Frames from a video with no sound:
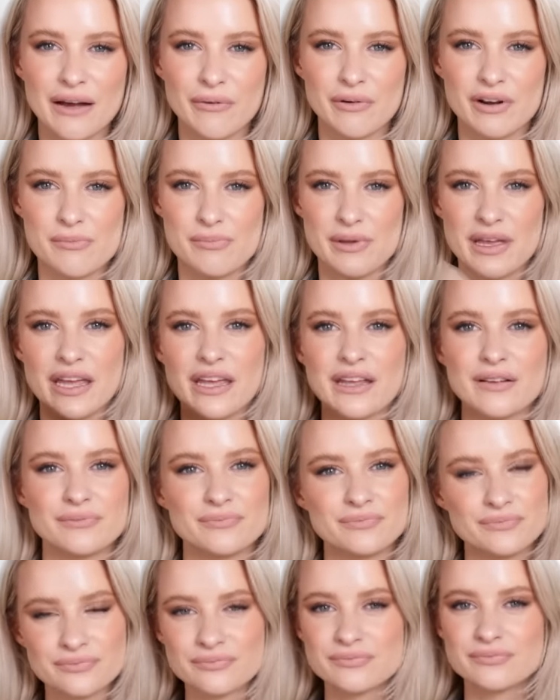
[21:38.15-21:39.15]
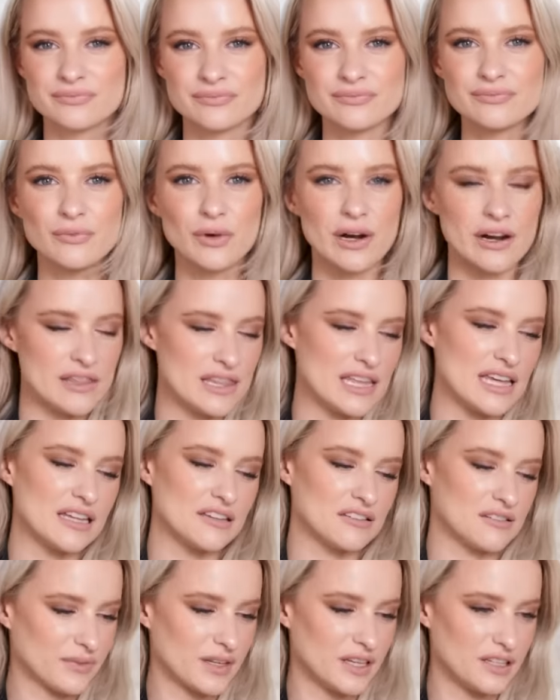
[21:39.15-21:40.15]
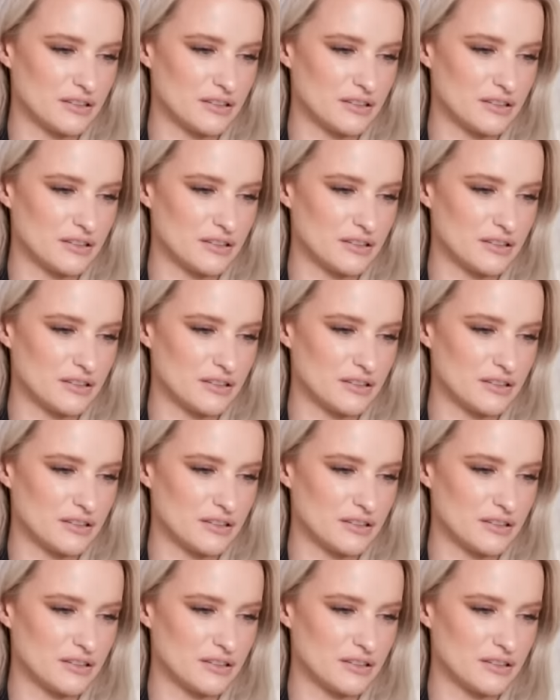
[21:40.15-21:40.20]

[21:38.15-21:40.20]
I want to be wearing these.